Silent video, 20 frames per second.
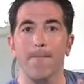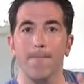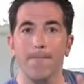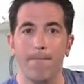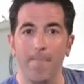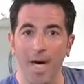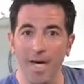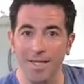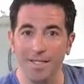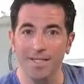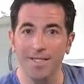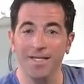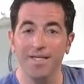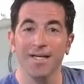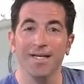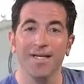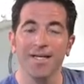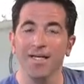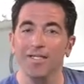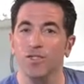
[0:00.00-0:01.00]
but
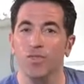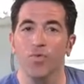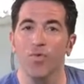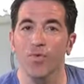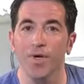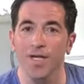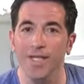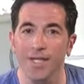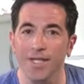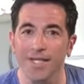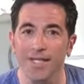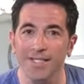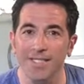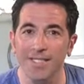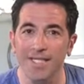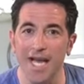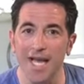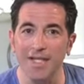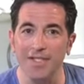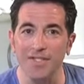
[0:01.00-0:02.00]
it's really
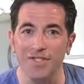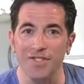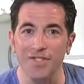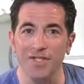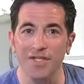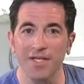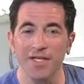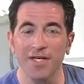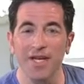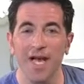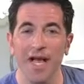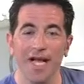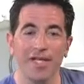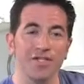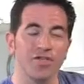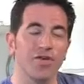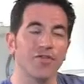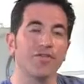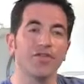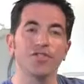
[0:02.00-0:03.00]
intense. And
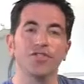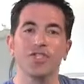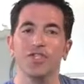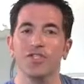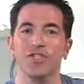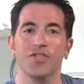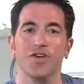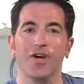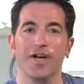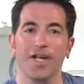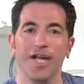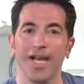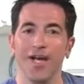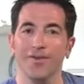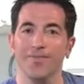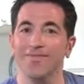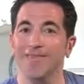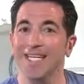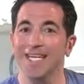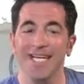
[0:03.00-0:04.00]
so if you're just starting
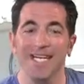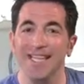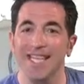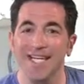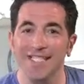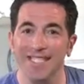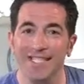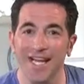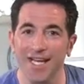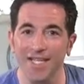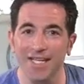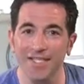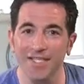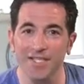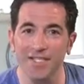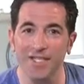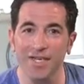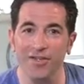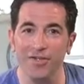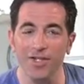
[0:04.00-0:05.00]
out, that's not
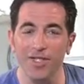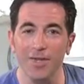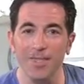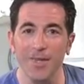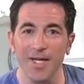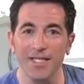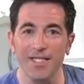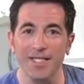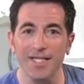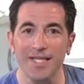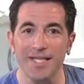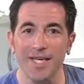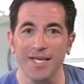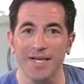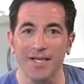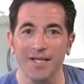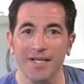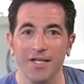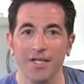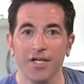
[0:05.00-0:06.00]
necessarily the best
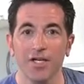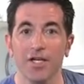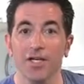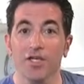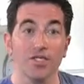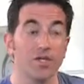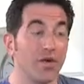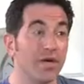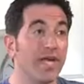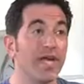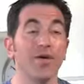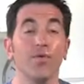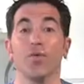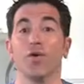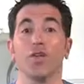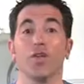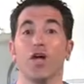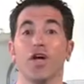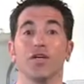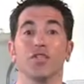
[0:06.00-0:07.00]
thing. So again,
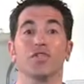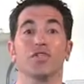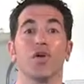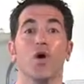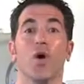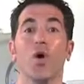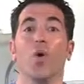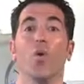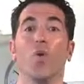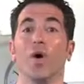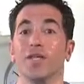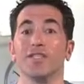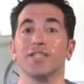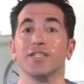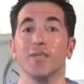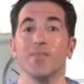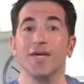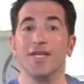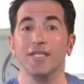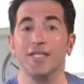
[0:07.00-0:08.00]
we're lost. What's
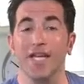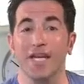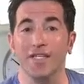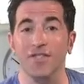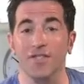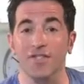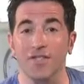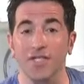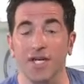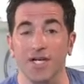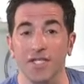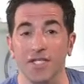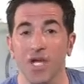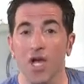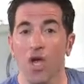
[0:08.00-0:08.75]
the best exercise?